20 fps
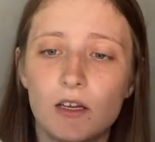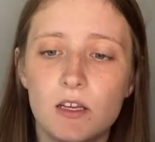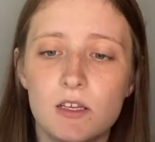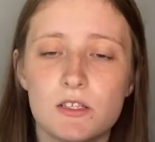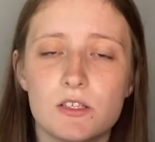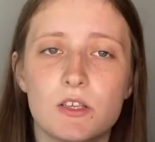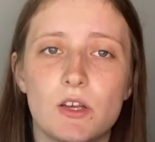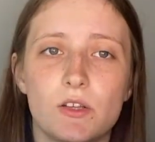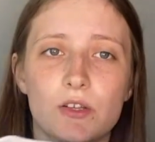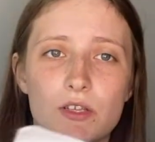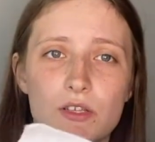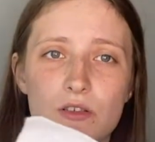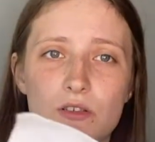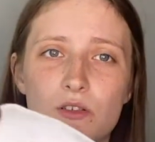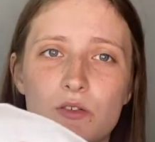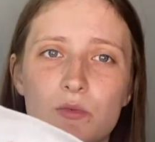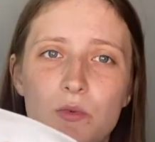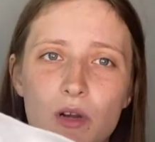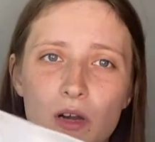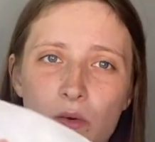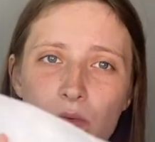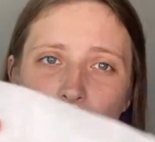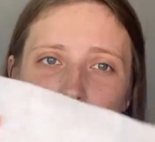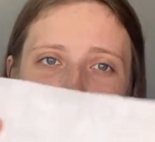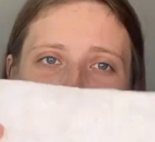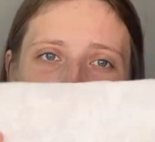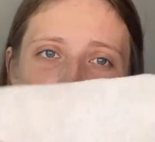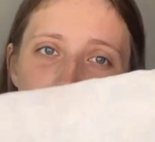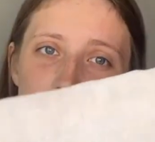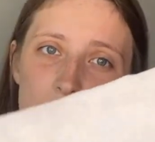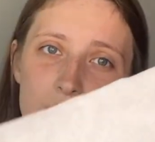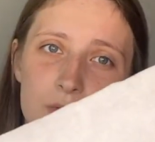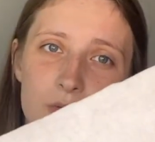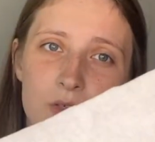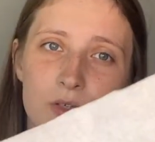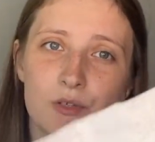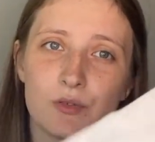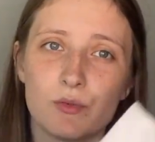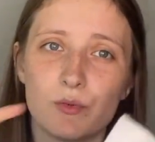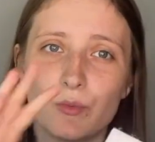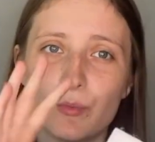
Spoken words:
So this is what I would use to